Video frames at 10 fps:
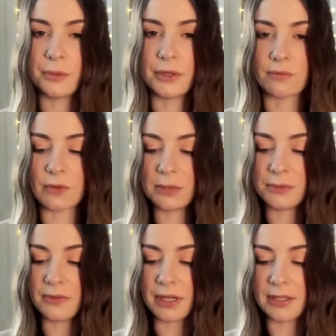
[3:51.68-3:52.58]
We have Realm
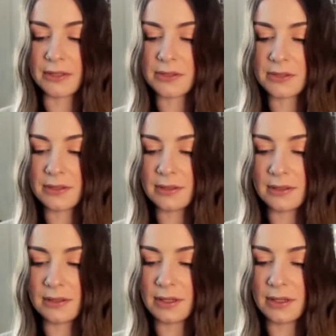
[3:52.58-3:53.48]
of Light,
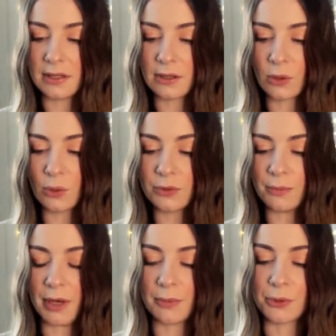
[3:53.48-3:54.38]

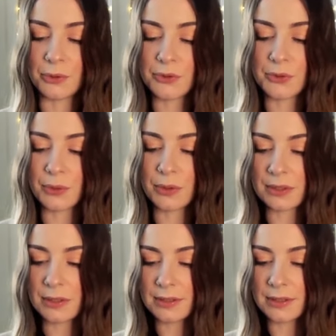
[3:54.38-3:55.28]
Golden Bamboo Sword,